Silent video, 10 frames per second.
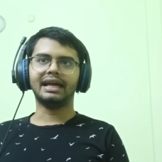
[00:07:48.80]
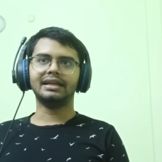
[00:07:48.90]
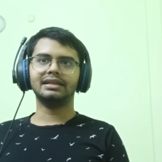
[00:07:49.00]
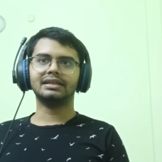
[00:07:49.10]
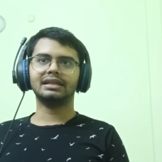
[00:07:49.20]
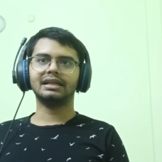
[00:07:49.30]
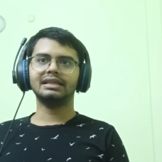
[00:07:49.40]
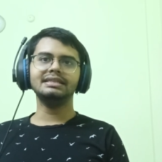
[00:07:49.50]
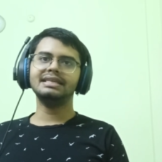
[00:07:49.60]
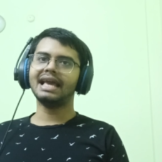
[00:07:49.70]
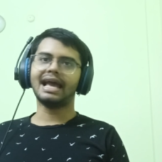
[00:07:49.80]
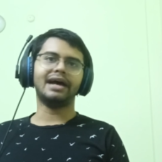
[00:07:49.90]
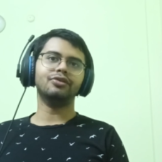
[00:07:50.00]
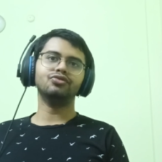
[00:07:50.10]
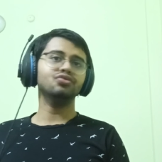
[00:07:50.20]
and
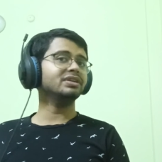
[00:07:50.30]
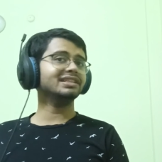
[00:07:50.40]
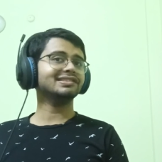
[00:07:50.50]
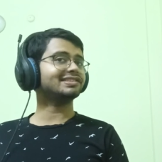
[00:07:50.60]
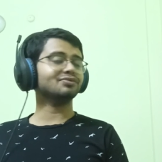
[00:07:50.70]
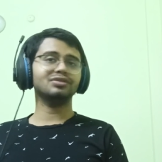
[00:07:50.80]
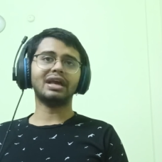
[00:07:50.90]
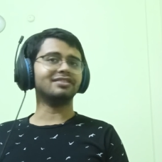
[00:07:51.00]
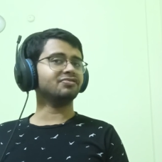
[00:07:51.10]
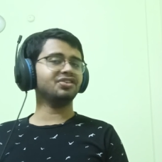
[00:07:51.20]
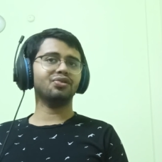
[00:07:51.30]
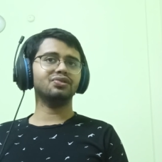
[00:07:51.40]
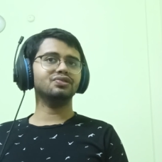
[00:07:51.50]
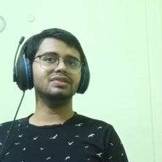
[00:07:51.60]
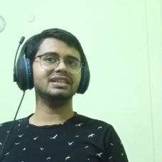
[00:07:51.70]
yeah rudy is as we
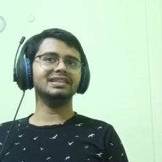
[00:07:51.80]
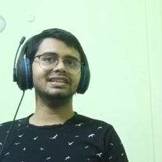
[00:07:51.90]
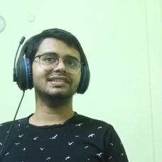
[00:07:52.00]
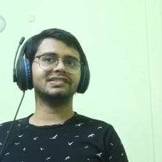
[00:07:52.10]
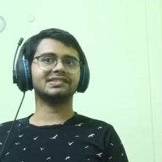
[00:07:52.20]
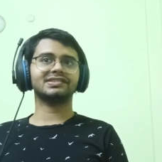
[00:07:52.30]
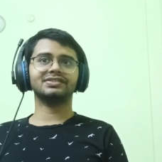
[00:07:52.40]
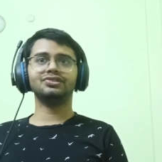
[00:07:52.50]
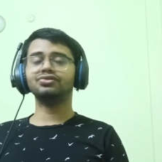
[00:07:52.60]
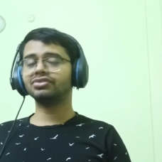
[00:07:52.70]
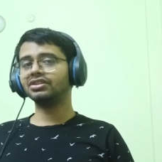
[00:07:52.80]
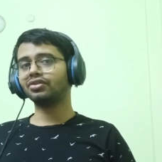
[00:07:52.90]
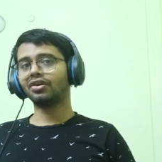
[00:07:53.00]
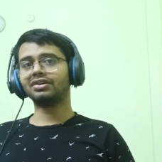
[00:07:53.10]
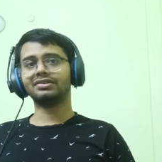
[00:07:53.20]
know rudy is usually
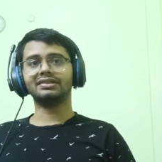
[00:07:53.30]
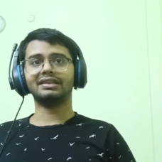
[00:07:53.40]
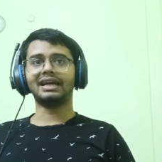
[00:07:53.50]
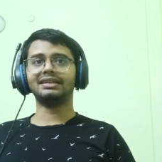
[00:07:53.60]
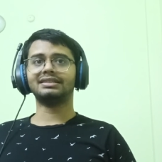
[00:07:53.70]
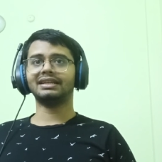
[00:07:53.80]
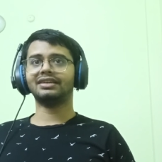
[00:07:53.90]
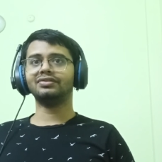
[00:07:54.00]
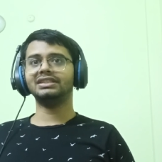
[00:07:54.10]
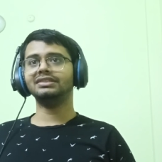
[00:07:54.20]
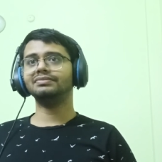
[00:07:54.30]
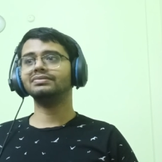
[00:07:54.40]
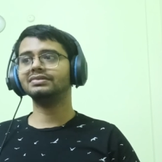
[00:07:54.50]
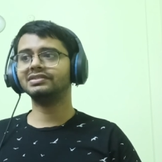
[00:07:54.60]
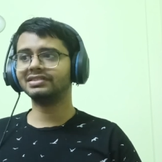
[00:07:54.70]
not that like you know he
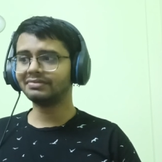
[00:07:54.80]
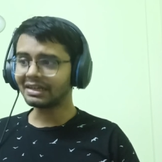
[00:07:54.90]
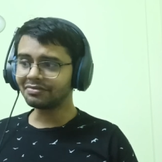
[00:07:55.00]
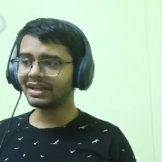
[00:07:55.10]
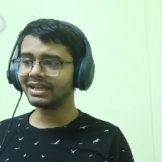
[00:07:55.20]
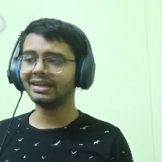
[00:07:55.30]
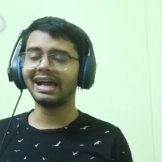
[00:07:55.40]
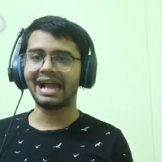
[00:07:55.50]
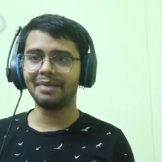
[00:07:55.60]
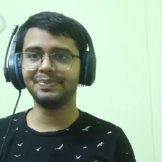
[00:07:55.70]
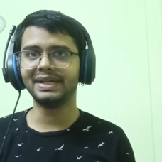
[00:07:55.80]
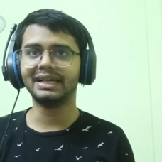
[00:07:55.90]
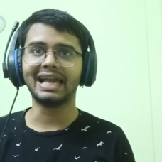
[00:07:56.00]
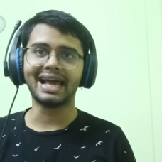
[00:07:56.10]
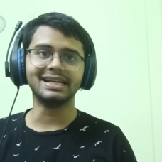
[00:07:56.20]
kind of like a happy
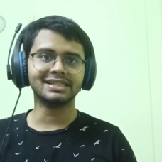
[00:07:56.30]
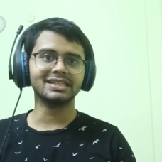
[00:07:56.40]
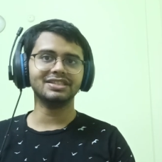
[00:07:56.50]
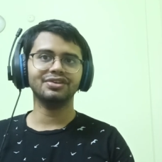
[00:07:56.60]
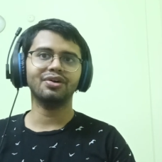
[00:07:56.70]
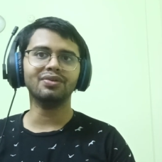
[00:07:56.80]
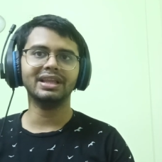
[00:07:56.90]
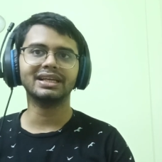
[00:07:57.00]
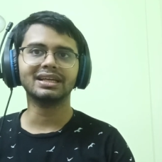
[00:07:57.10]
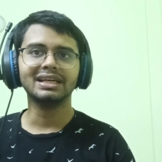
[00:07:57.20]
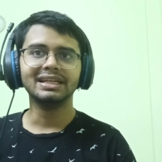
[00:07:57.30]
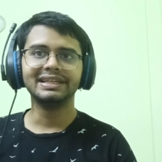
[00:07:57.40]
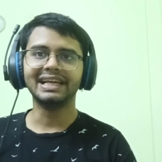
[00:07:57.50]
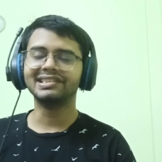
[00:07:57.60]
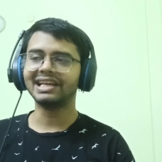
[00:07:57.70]
character you know like
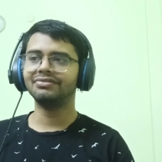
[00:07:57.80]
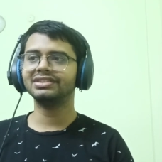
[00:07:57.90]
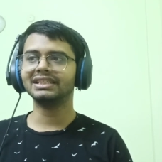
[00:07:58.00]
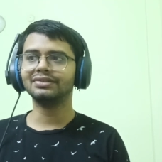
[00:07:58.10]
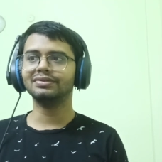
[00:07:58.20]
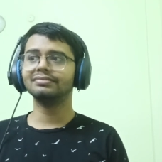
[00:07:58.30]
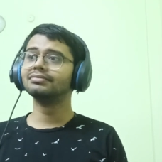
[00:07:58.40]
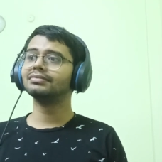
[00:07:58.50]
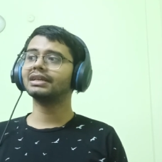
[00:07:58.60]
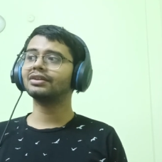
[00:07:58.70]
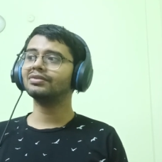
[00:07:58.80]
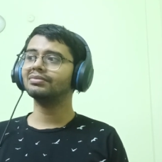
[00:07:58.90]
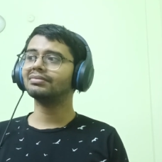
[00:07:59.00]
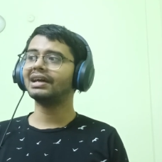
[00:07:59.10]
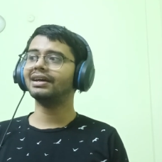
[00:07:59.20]
takes everything like you
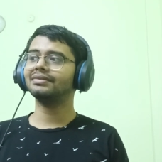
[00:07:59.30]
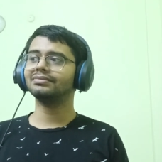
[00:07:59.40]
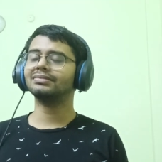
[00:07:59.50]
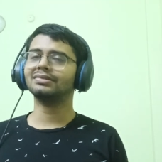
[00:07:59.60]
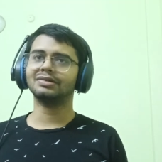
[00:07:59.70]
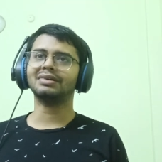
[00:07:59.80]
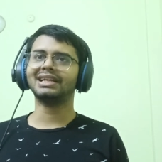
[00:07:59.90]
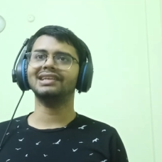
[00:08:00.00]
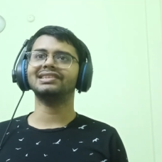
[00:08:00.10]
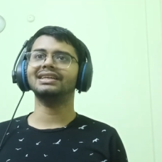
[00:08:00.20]
know uh, what can i